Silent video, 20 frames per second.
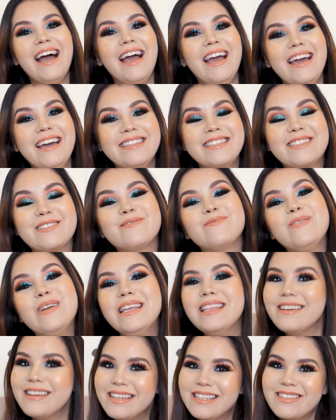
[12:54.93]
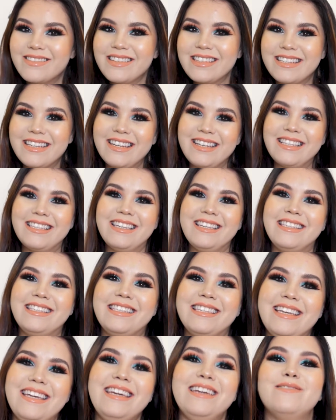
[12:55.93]
It's really interesting to
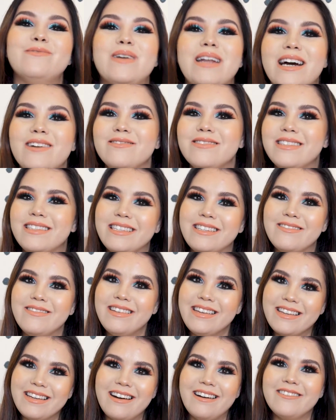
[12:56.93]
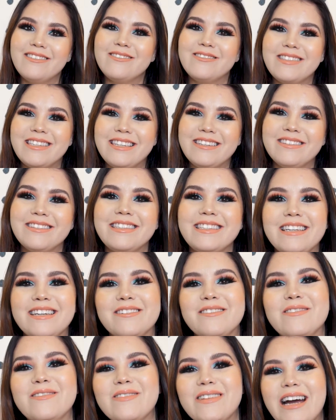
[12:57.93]
see what I was doing all those years
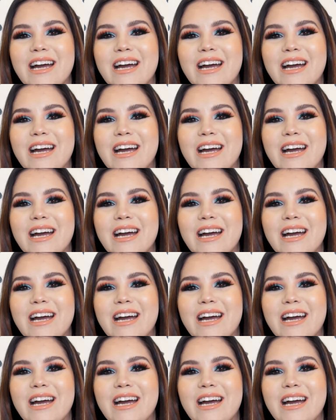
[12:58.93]
ago.